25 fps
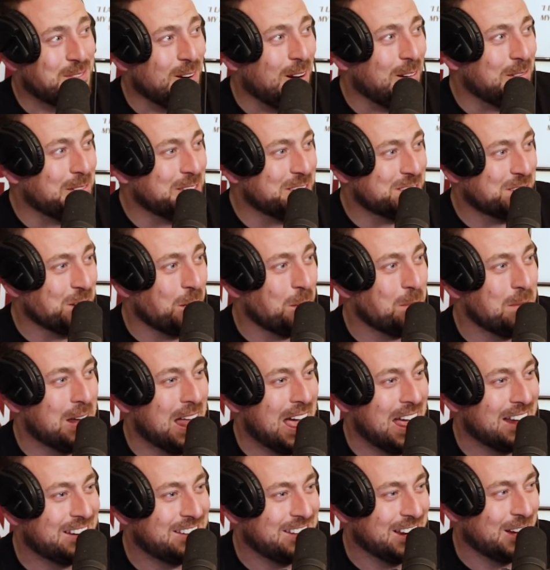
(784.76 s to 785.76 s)
Probably some
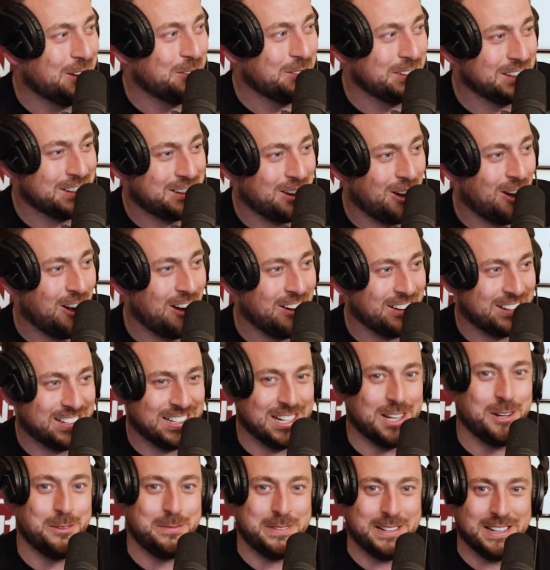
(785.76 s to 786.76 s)
lad down in Cork
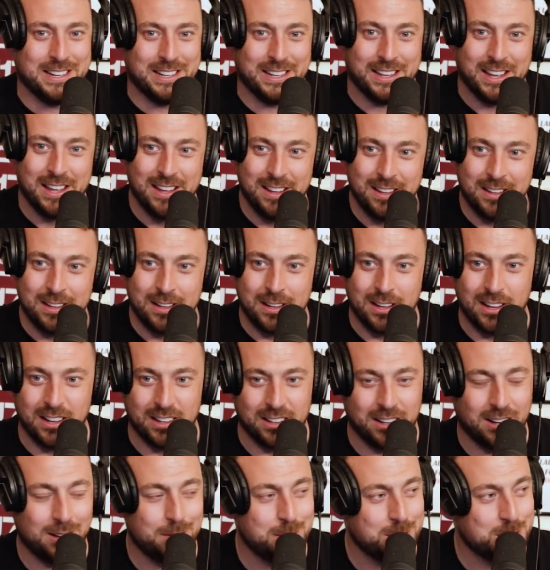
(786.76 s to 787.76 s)
now been like,
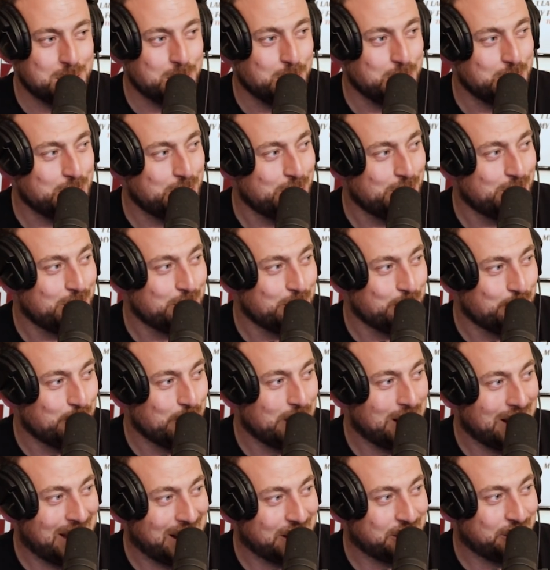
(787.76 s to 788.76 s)
I always wondered
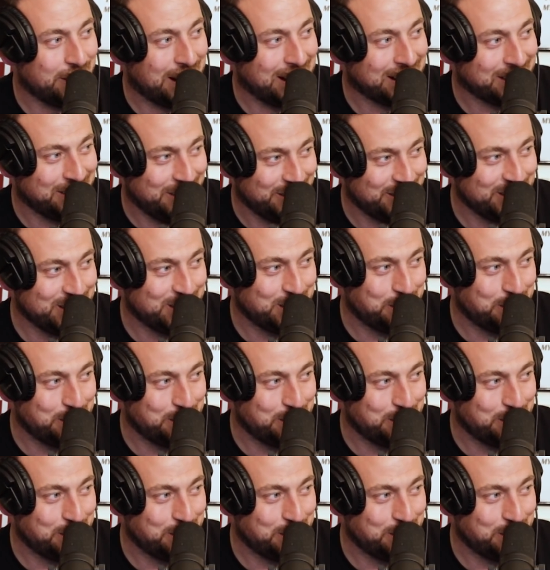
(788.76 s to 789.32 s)
where that tractor